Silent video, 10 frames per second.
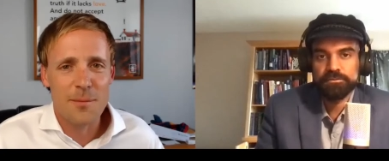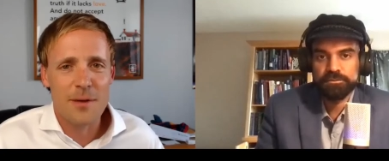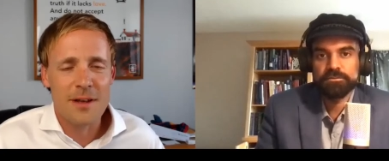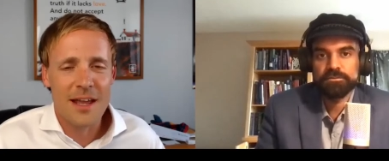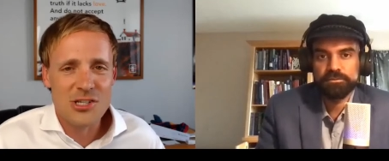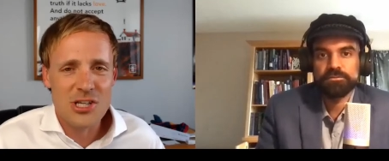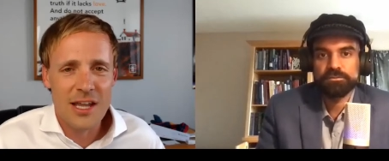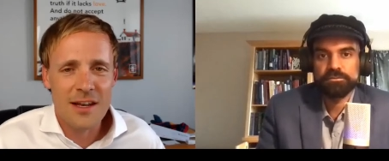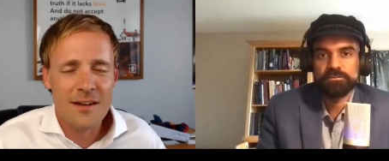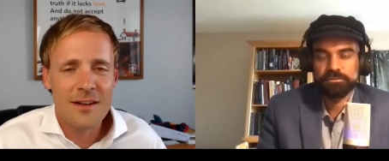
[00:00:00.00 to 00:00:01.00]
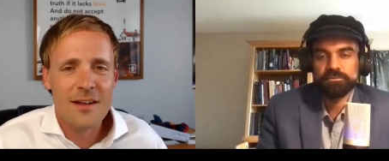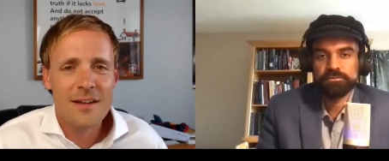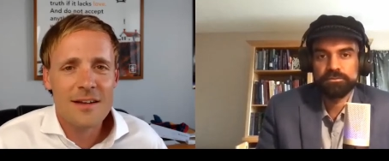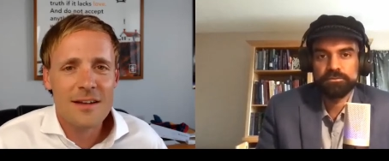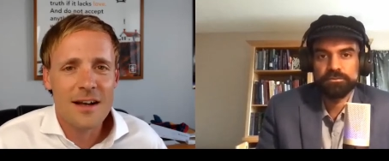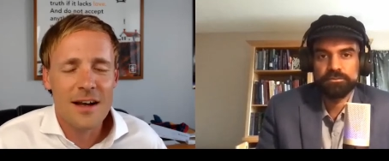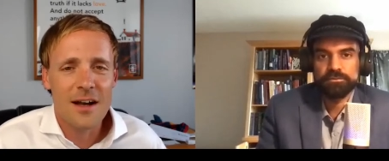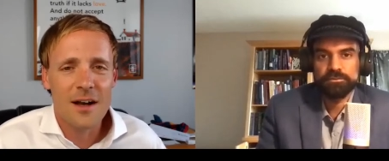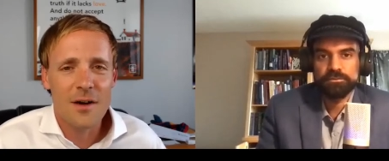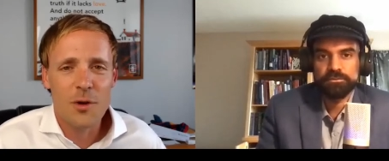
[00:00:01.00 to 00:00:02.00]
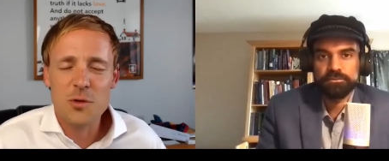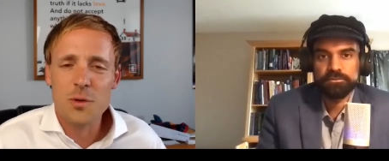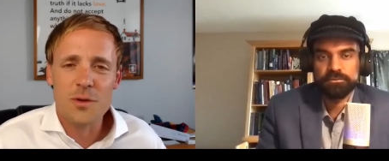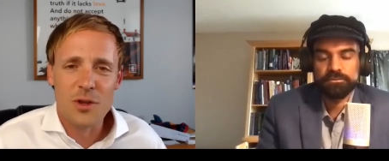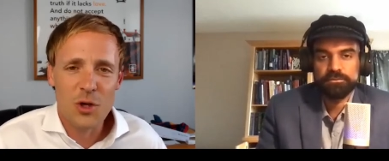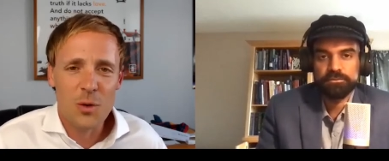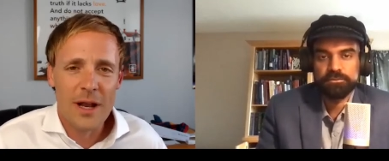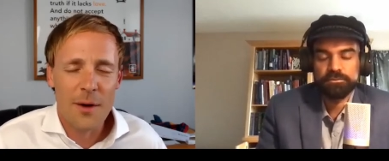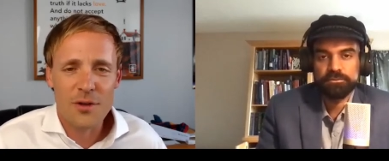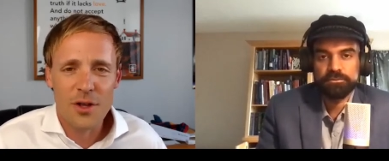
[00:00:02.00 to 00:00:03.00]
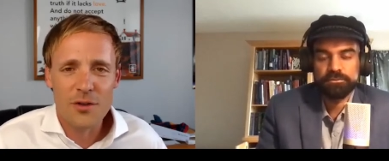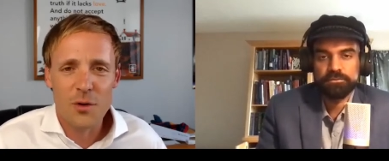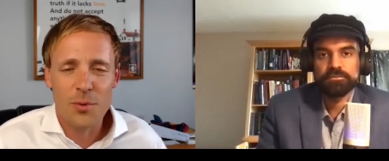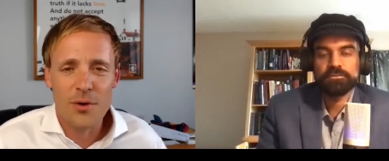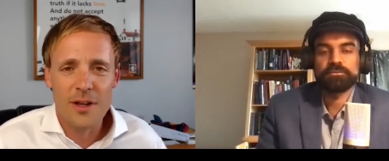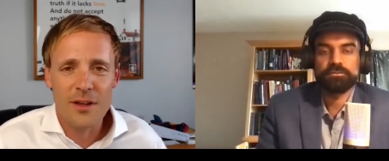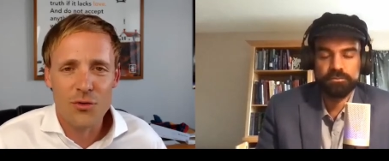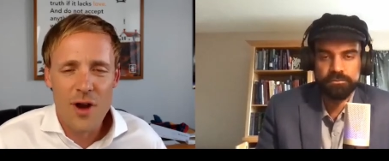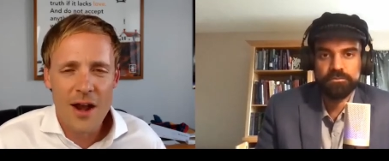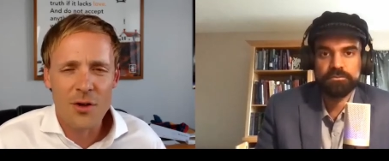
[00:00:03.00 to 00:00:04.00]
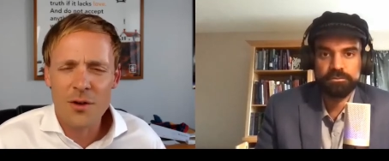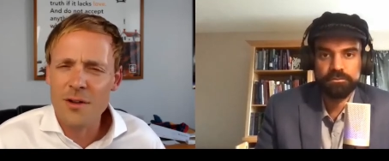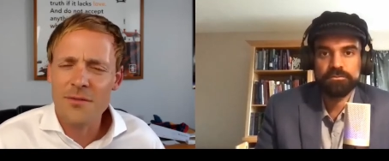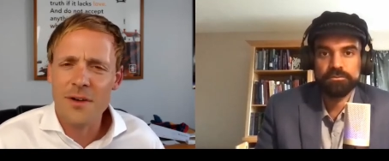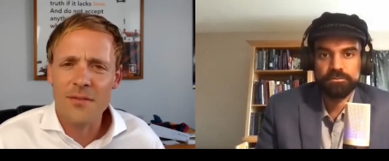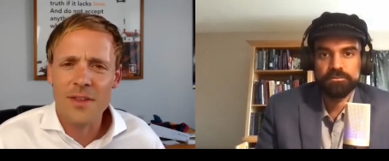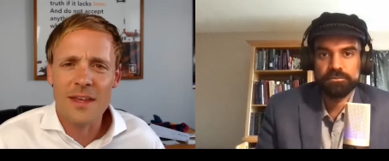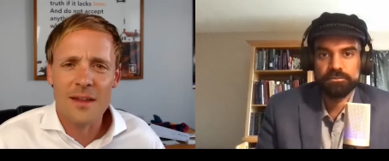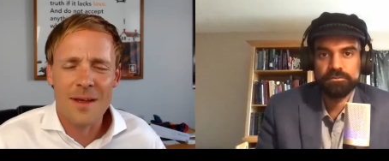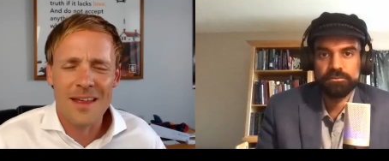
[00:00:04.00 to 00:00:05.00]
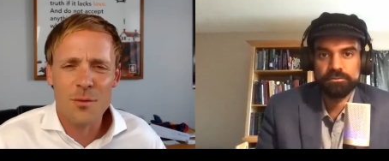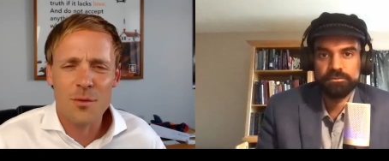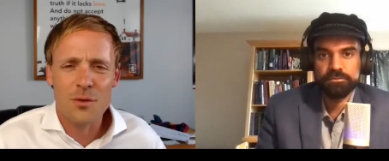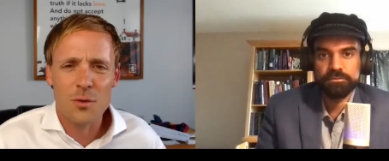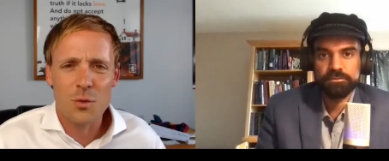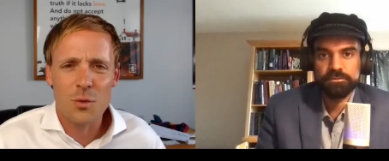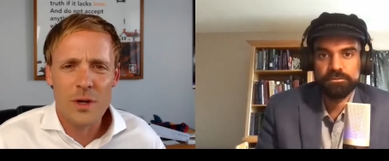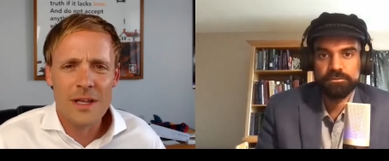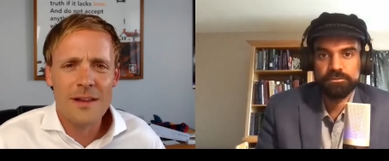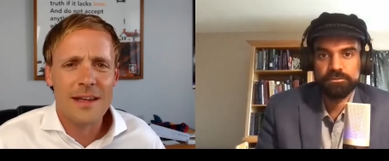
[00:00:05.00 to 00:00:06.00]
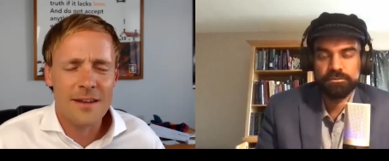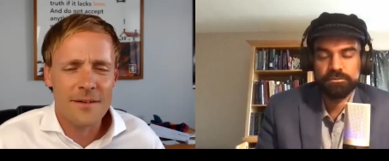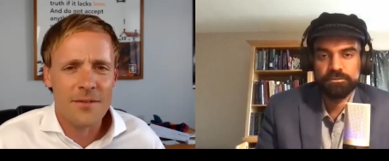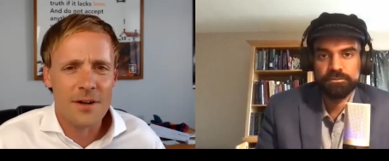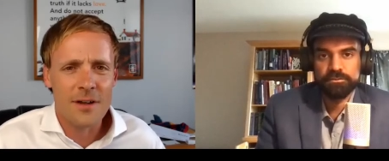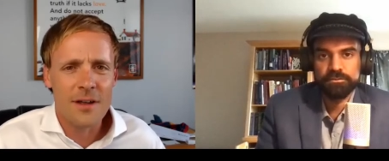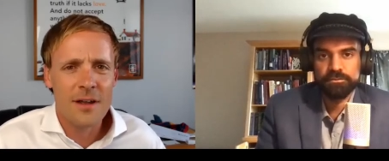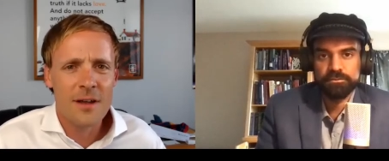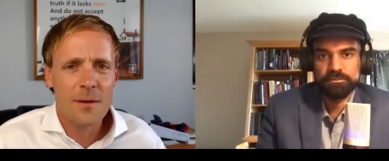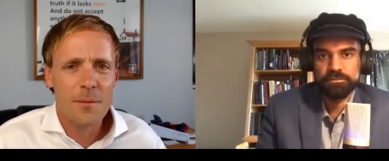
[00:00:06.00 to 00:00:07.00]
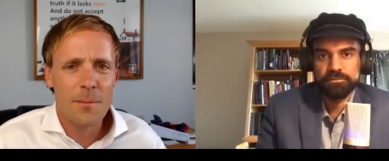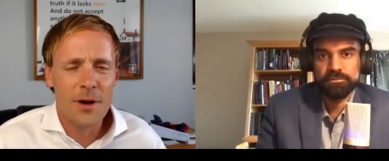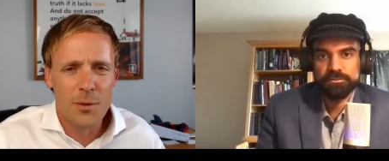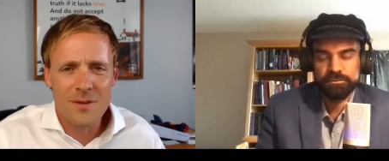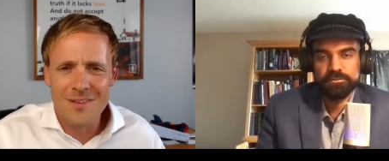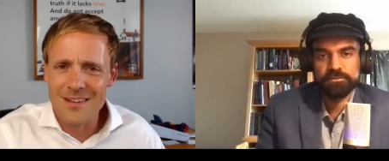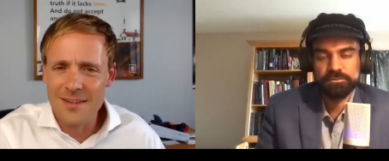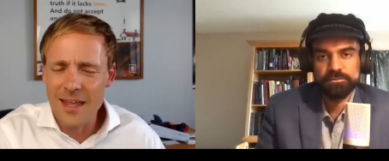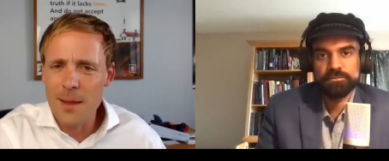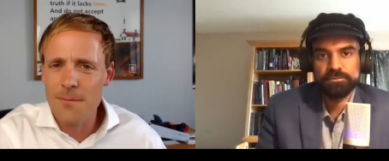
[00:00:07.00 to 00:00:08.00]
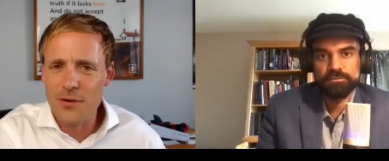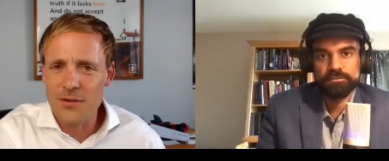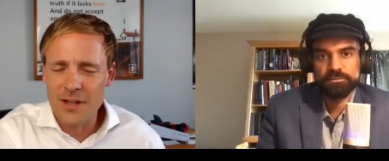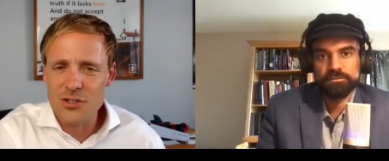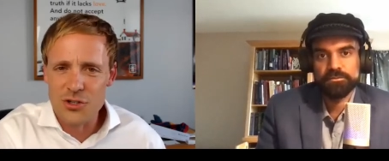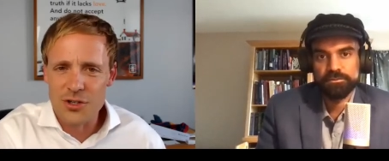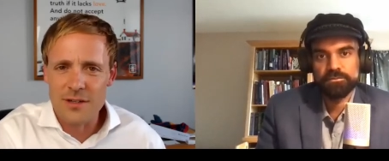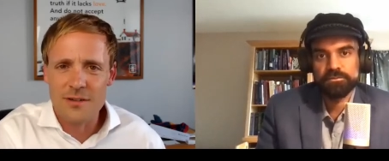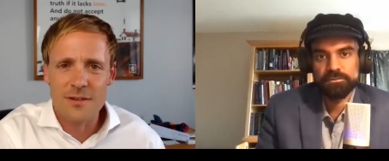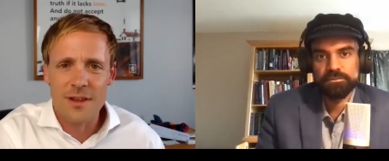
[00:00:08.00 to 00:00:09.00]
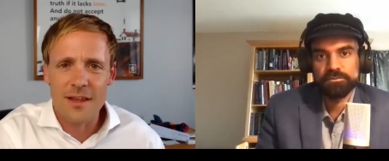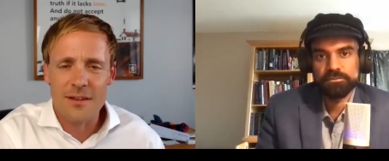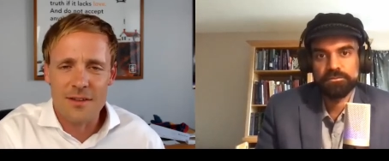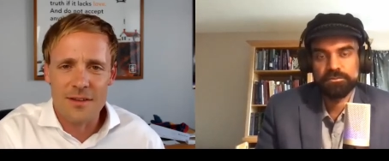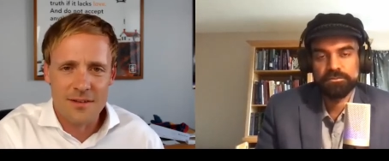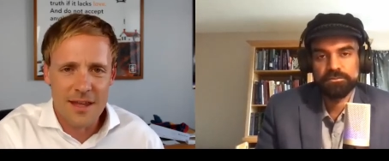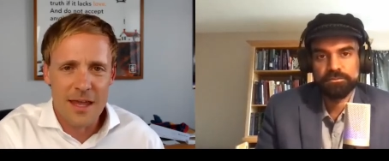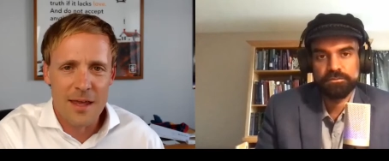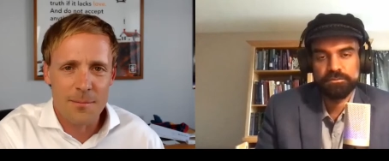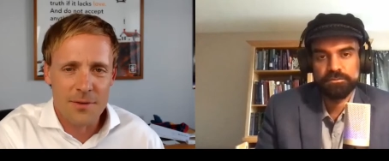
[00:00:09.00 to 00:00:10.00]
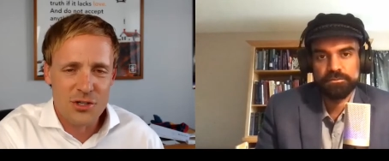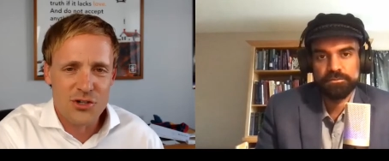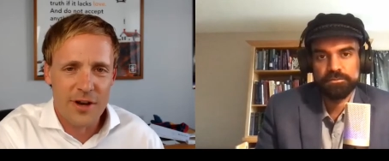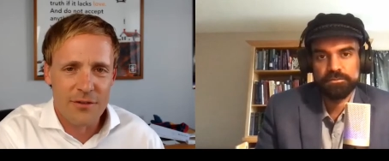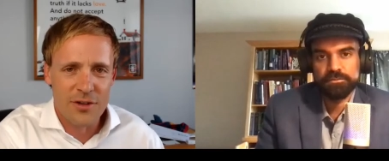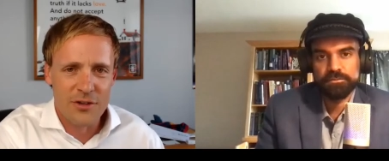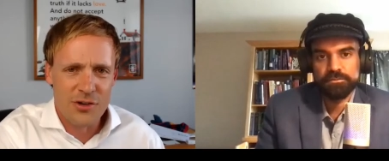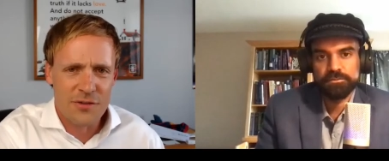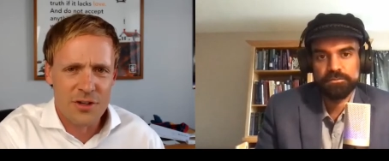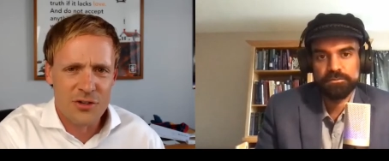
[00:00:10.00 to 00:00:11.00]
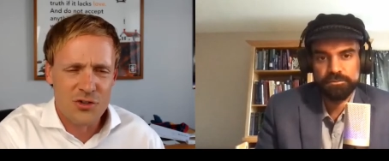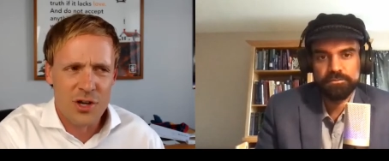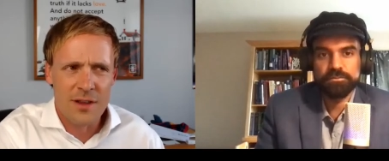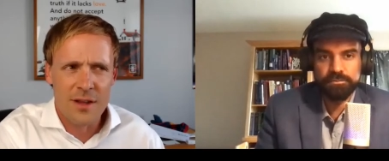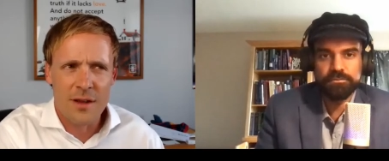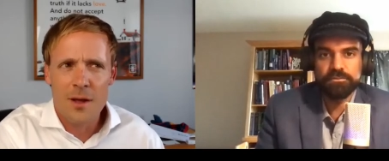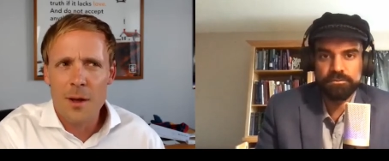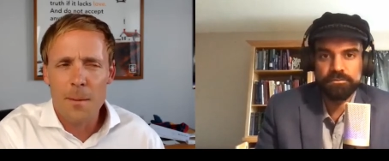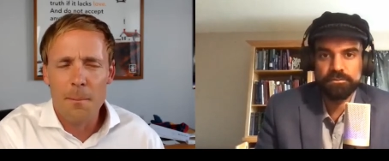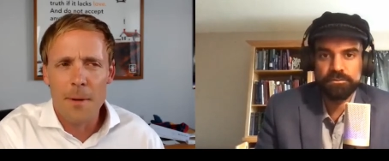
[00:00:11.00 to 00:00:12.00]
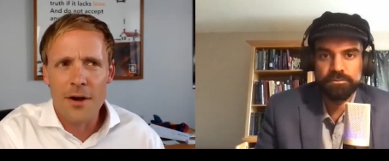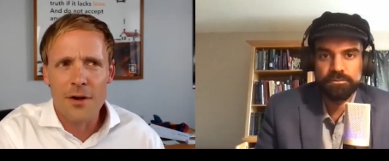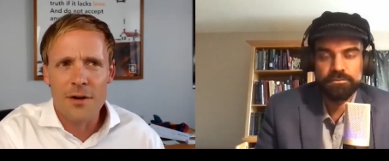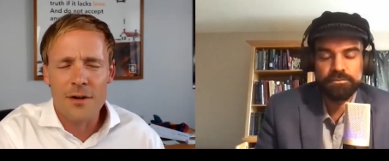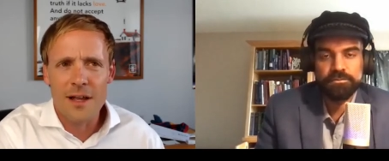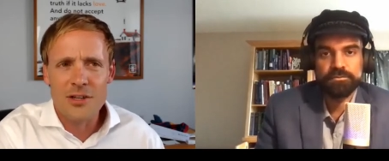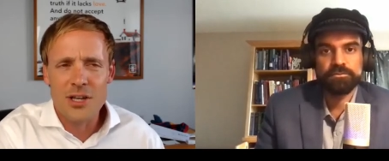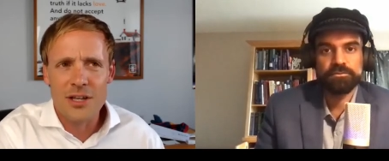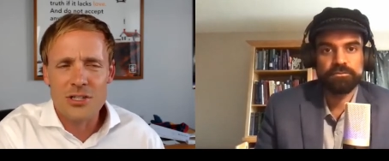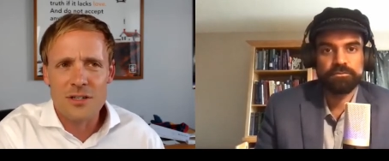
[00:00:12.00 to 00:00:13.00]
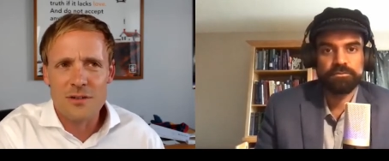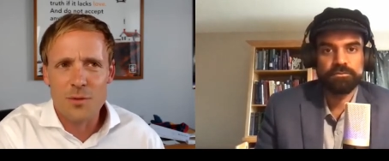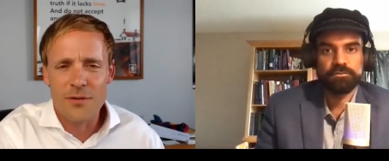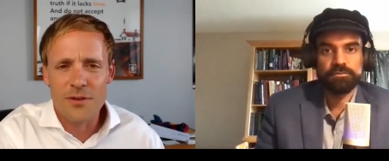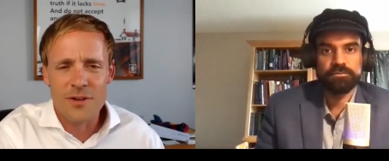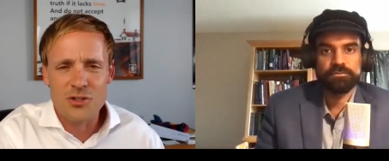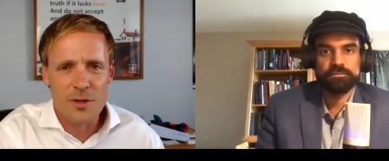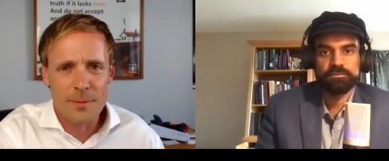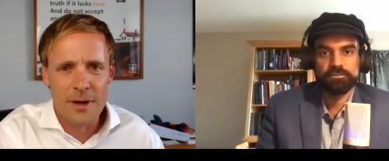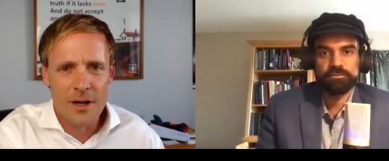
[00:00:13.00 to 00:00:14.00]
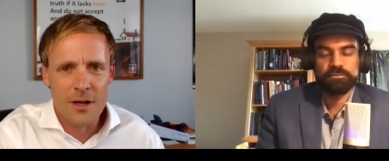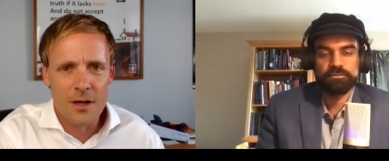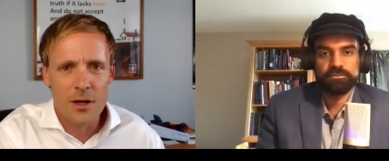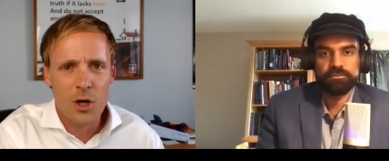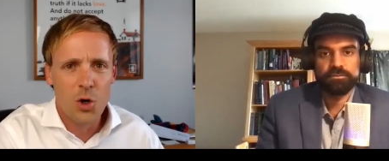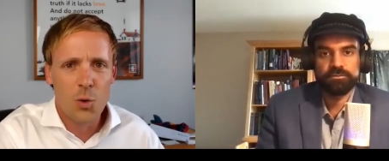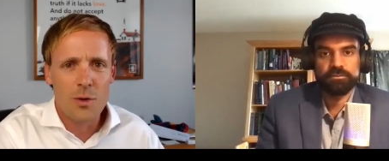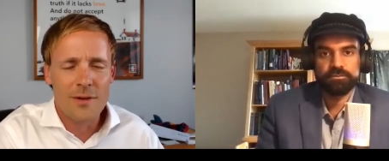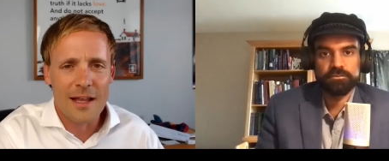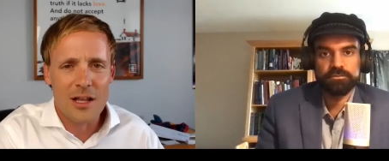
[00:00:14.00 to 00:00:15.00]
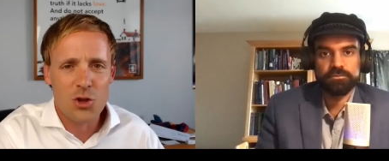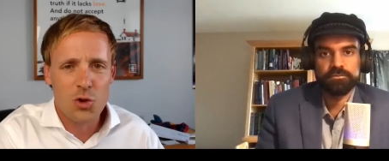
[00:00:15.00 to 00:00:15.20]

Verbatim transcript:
Speaker 1: had been educated, uh, which was new. And I was also pretty rattled of, of thinking that it was really different but it was the same for centuries, like the same century after century after century. And then mm. modern education, in 21st century America was like